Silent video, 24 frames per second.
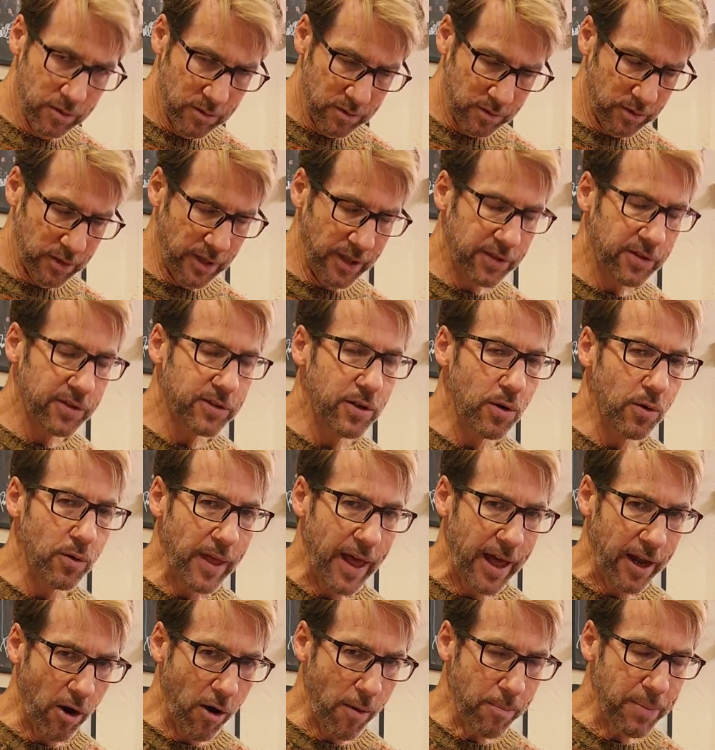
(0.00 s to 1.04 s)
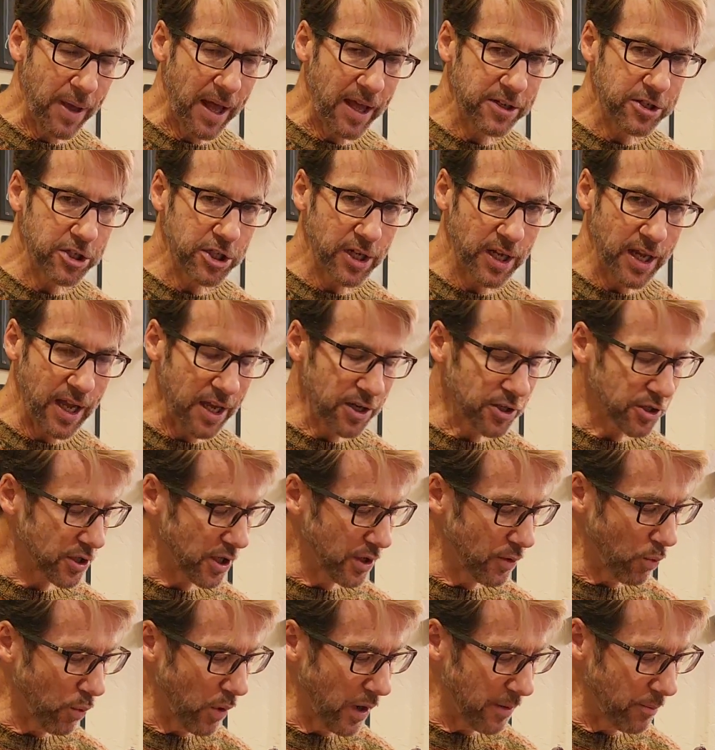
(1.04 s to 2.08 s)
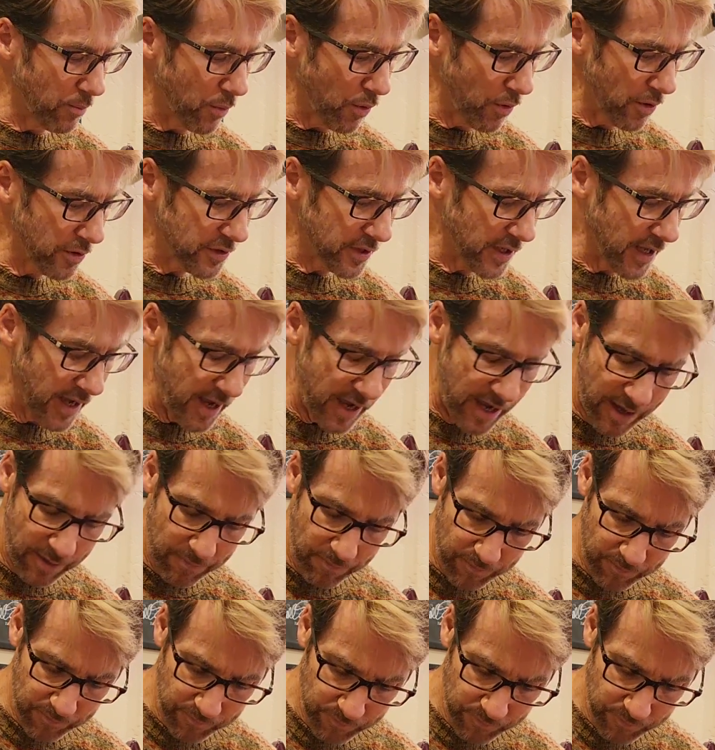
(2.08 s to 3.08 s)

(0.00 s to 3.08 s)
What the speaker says: let's do that arpeggiation one more time.